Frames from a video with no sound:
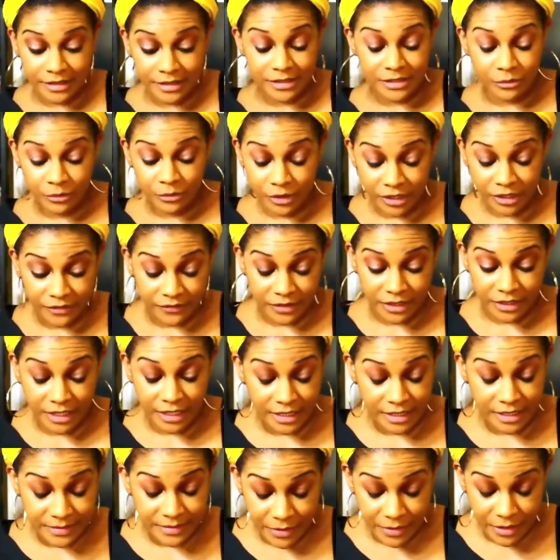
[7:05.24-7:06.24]
or whatever the
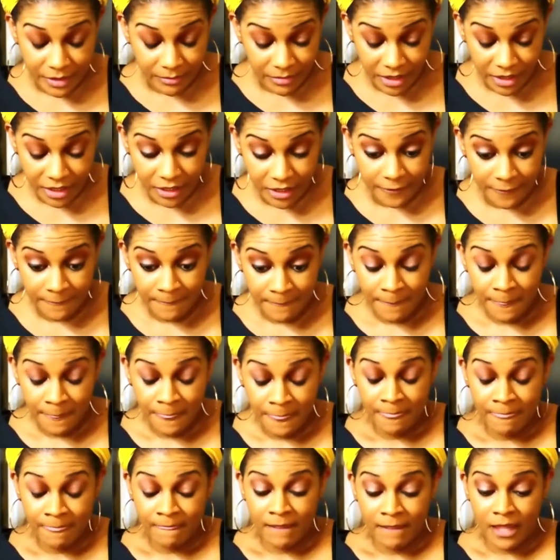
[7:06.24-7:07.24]
case may be.
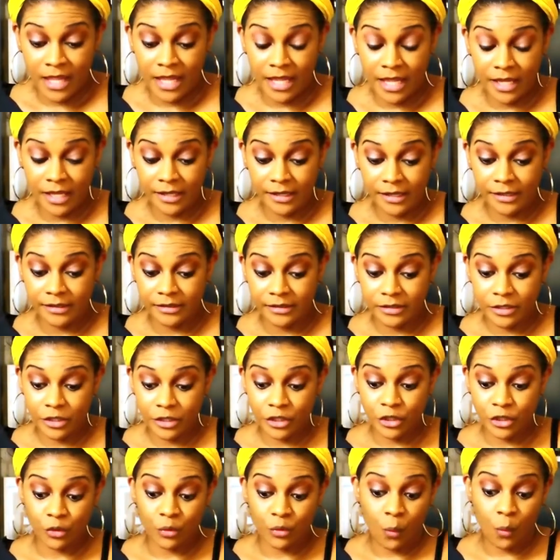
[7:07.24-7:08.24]
And
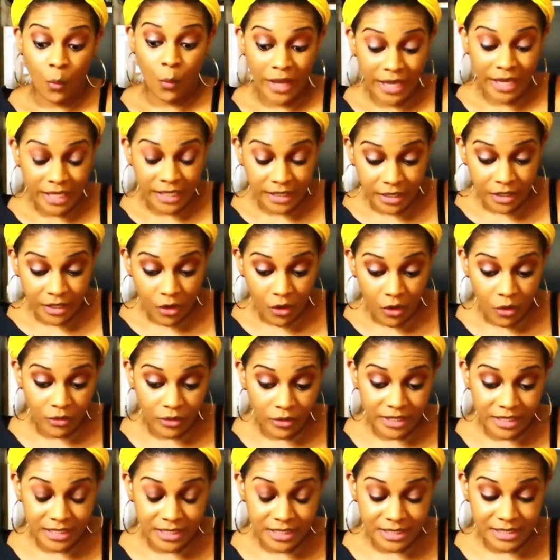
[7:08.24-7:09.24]
you're waiting
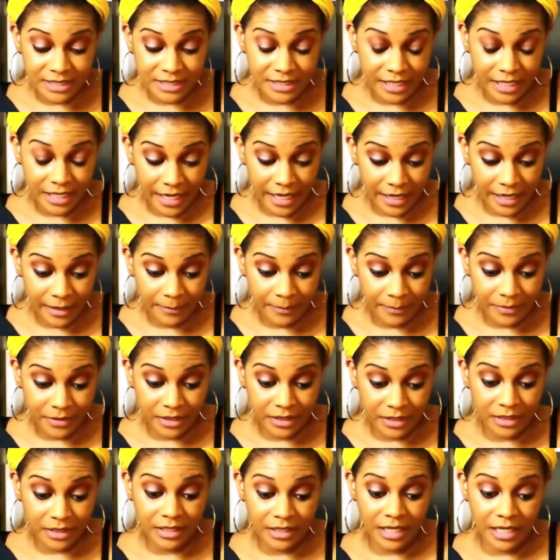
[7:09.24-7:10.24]
on this to
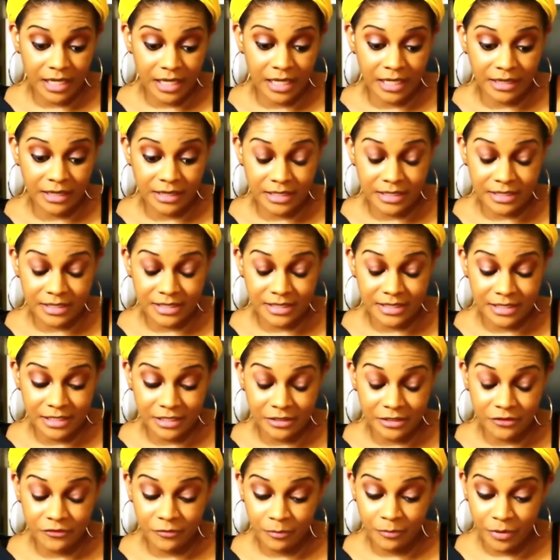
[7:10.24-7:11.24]
happen. And this
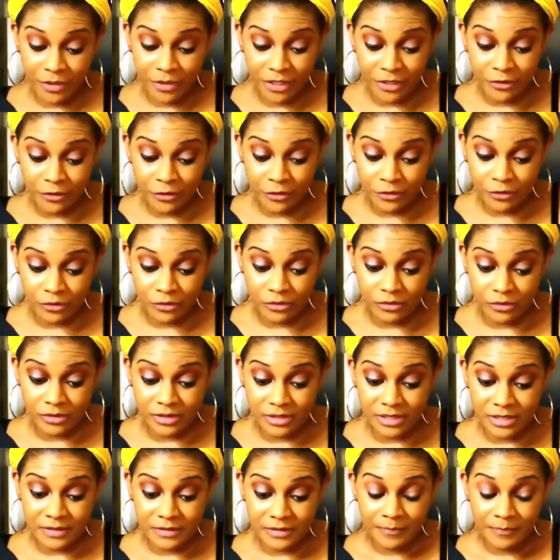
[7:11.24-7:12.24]
Ten of
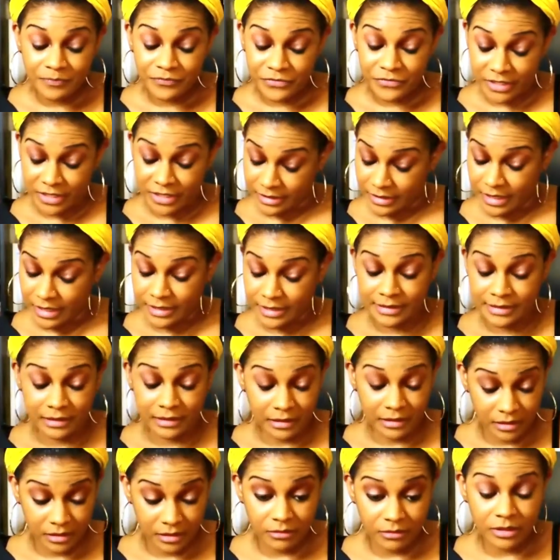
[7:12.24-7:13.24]
Pentacles, that's
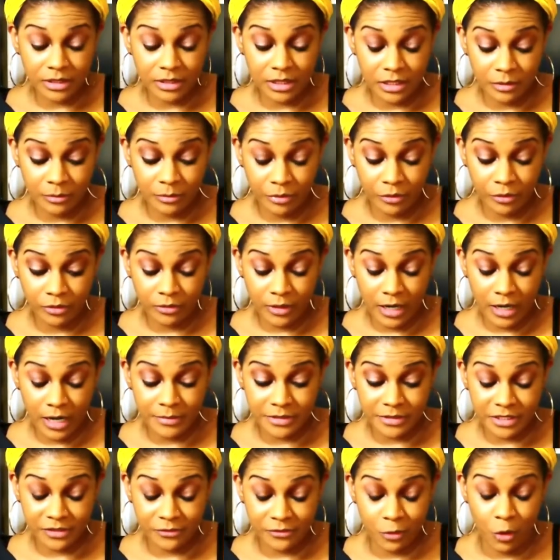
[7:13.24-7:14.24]
literally the polar
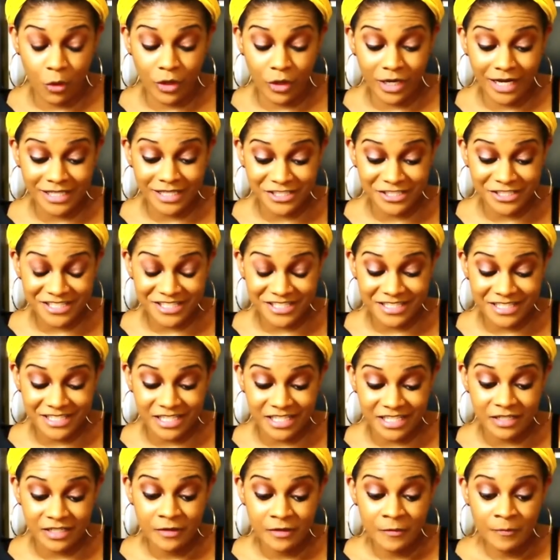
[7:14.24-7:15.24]
opposite of what I just
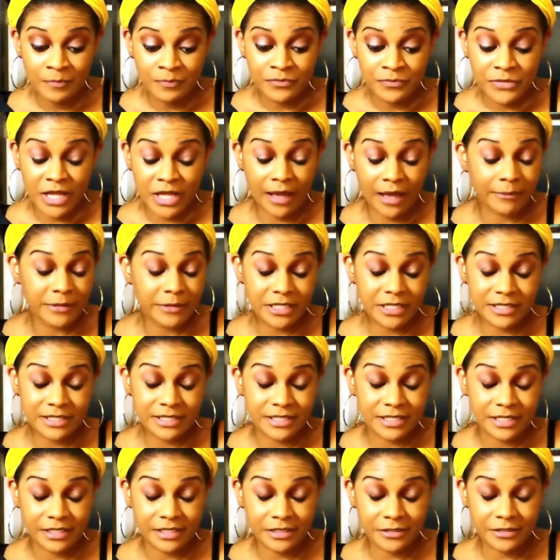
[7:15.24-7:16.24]
said. I mean, this
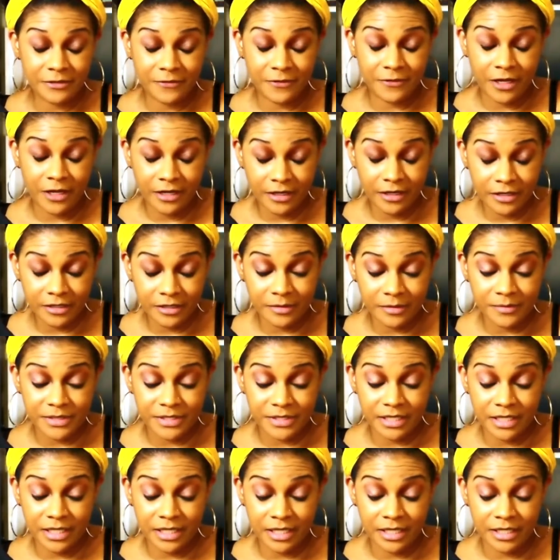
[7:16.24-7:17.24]
Ten of Cups
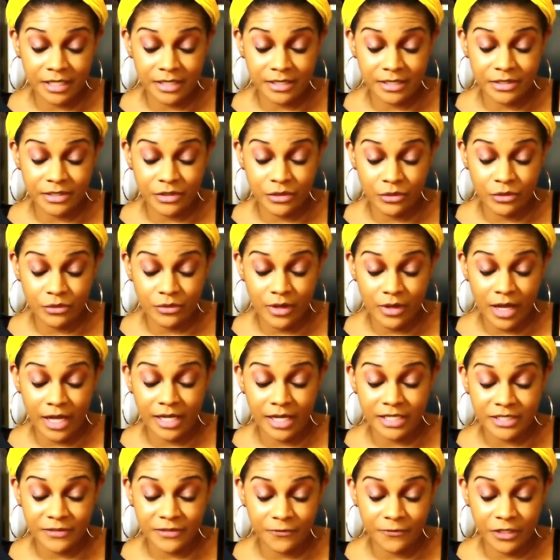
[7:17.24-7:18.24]
is you
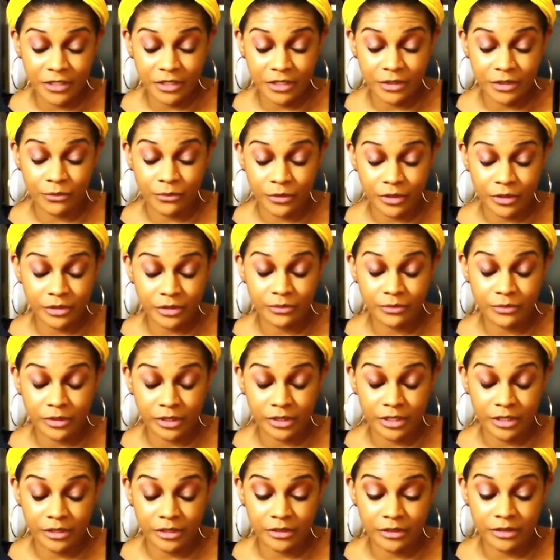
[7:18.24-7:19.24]
guys feeling really,
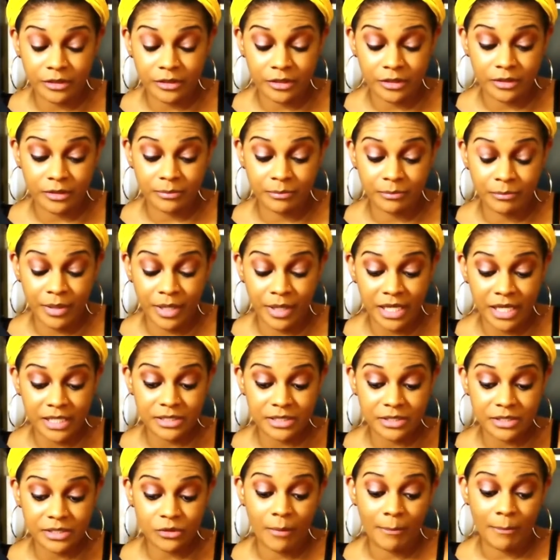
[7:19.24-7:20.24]
really good based
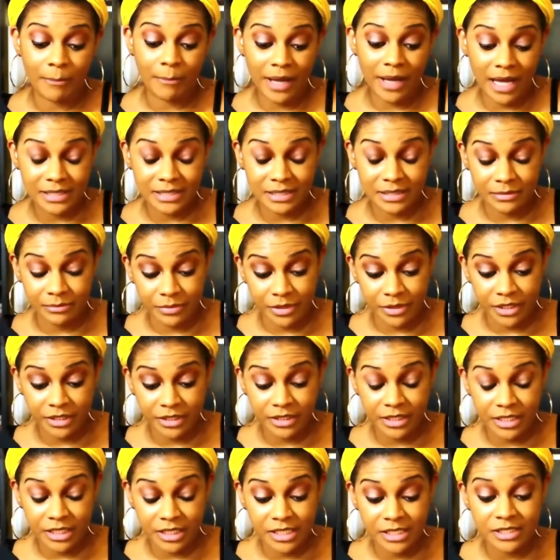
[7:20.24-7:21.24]
on
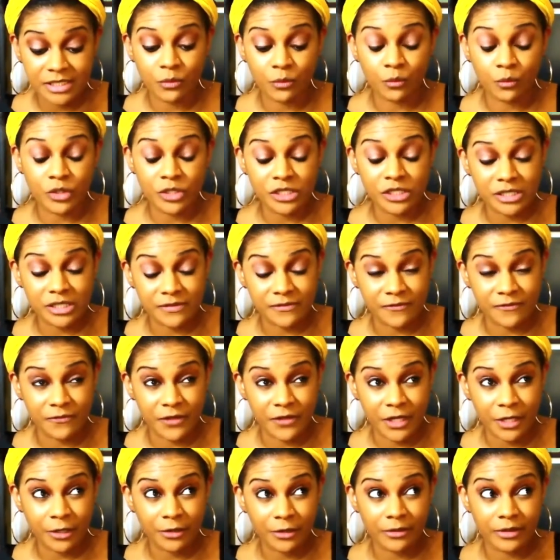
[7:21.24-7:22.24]
possibilities, which is
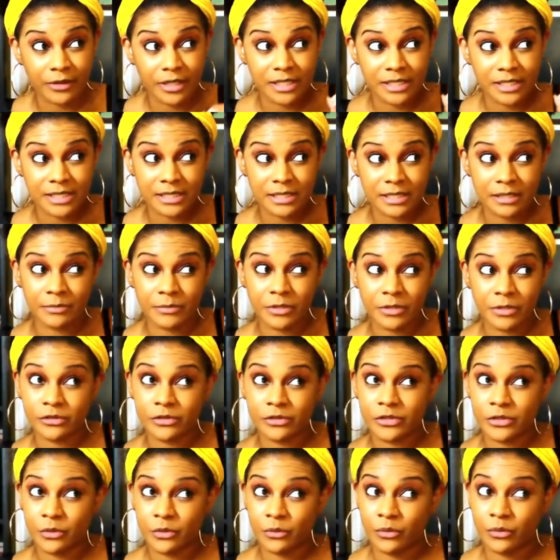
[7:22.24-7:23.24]
very similar
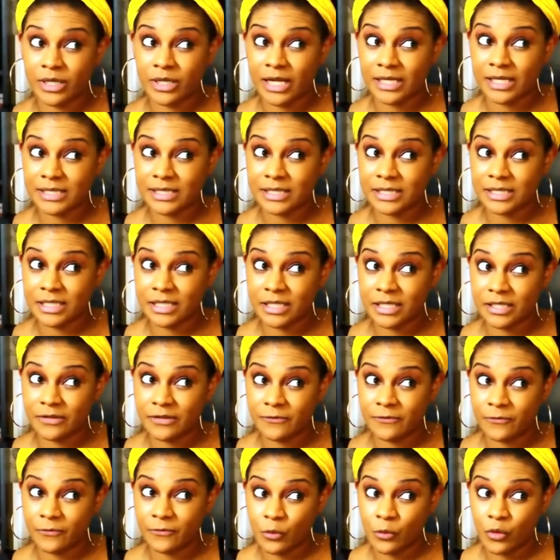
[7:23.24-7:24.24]
to what I said
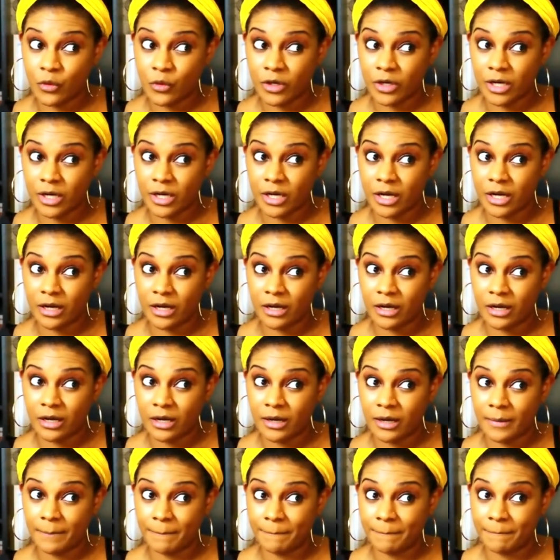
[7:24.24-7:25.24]
for
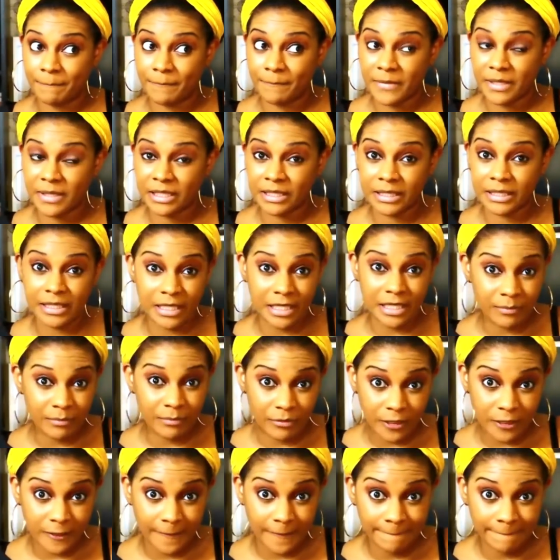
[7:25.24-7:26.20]
Libra,